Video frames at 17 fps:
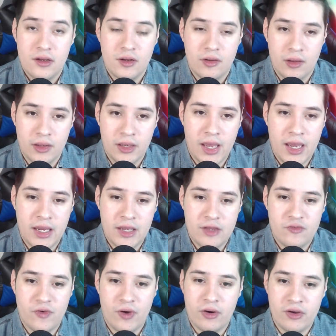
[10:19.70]
Yang is
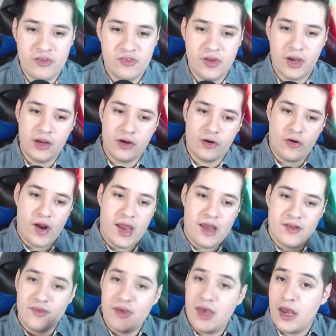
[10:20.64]
very stuck in her
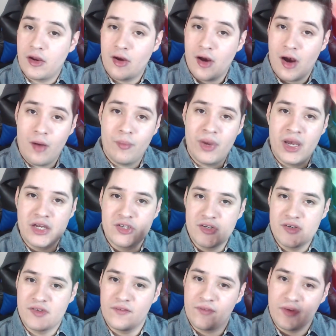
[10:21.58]
hand-to-hand combat.
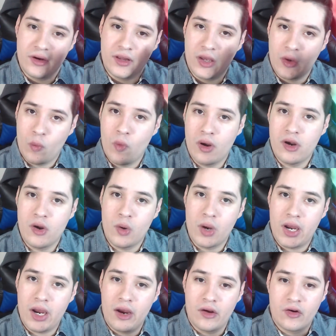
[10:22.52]
She's a very, like, one-note
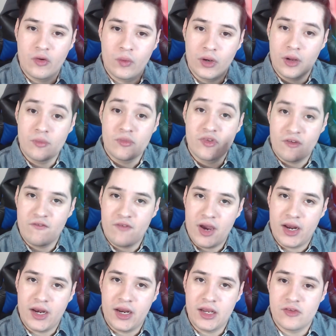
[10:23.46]
character when it comes to
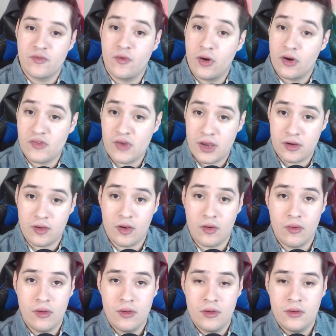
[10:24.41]
fighting, as far as I know.
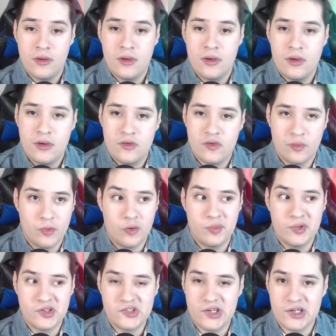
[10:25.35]
So I'm
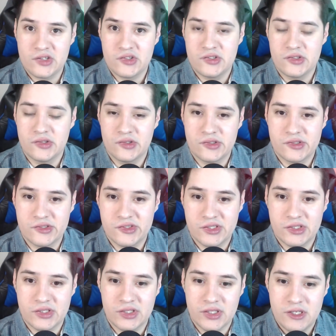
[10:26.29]
hoping she actually learns how
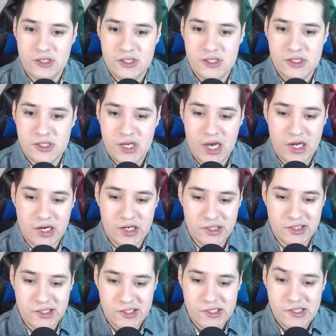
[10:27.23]
to
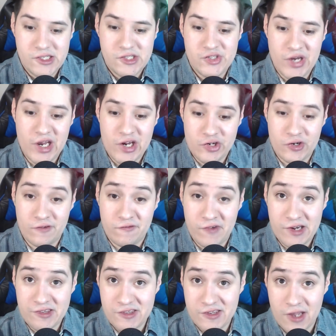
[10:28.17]
change her
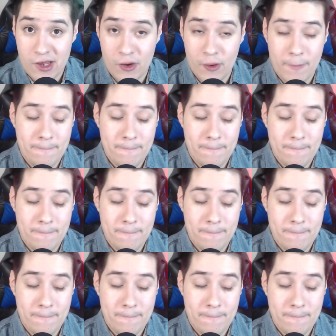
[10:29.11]
fight style.